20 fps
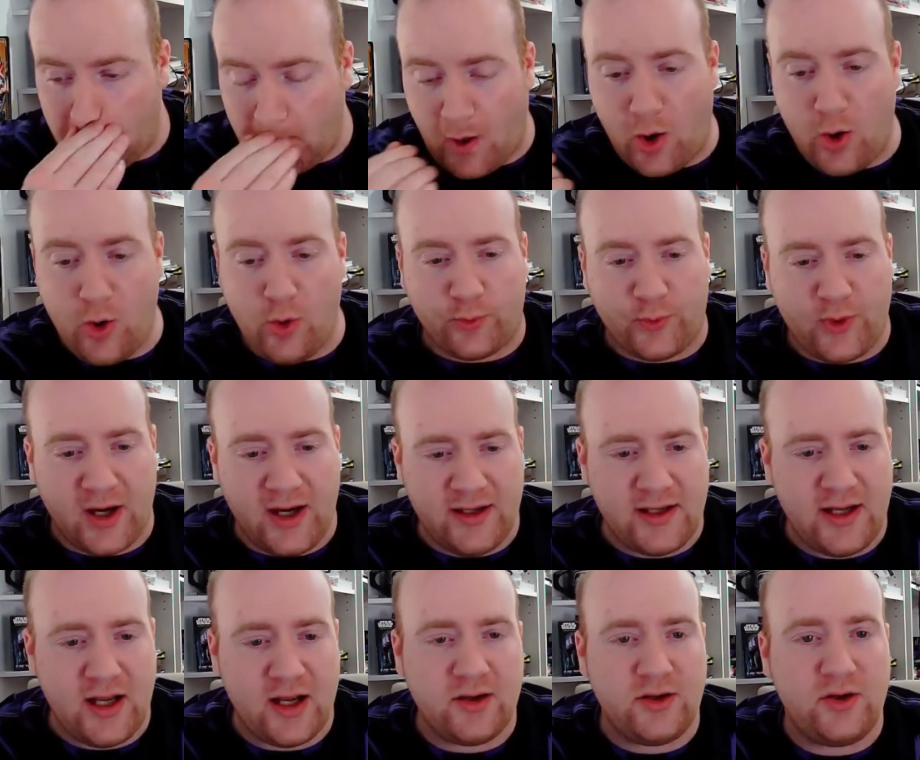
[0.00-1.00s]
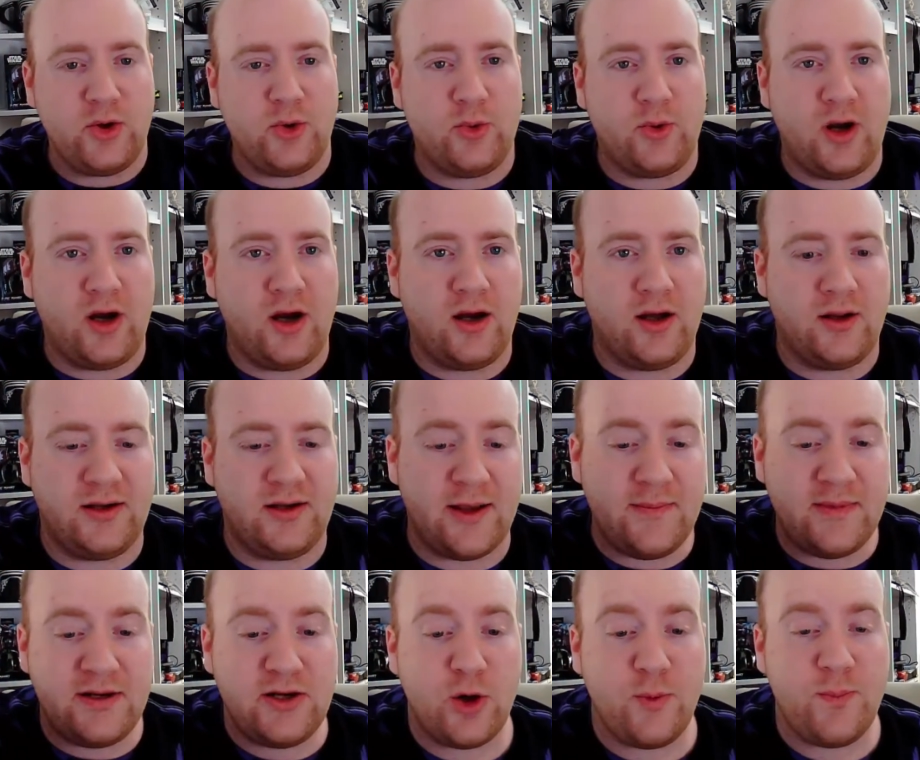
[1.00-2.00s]
Oh, right, yeah, no, let
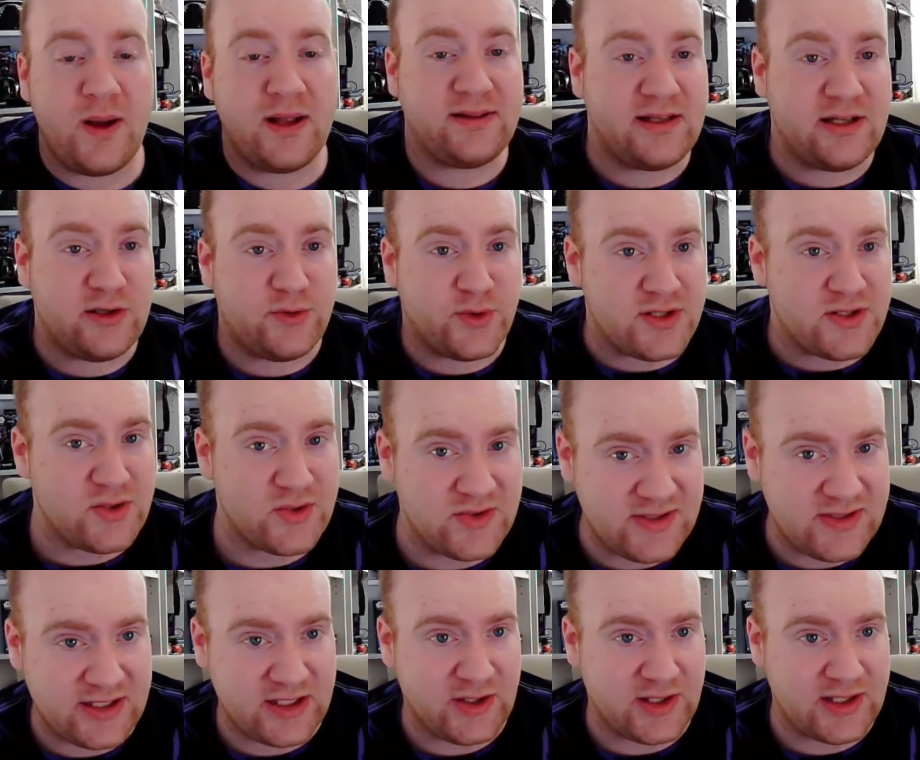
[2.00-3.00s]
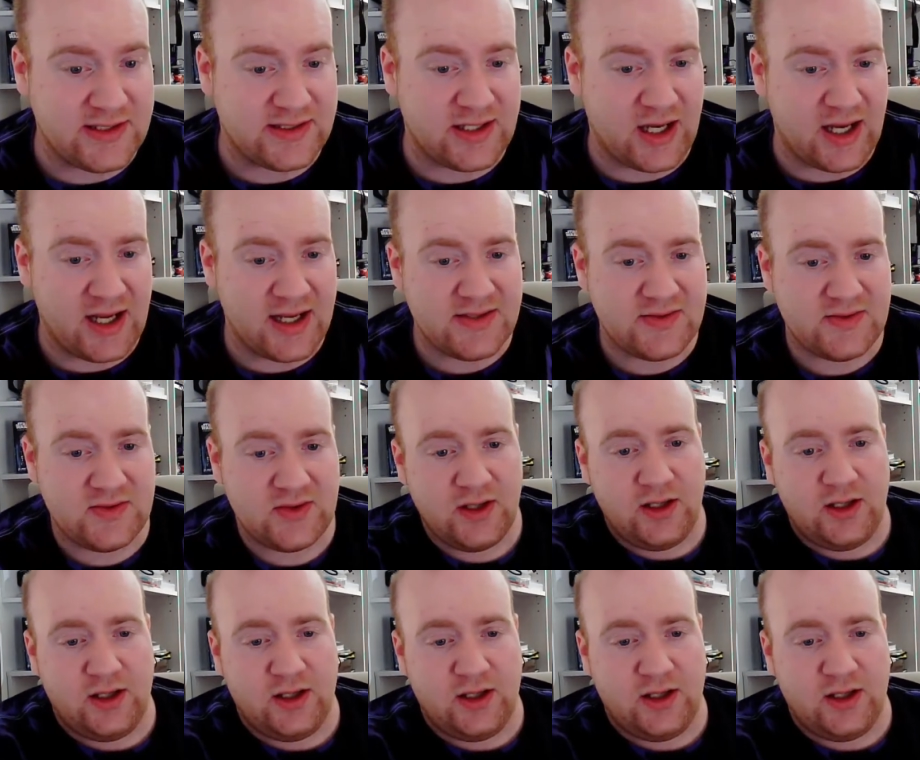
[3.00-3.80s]
me know about the original series, guys.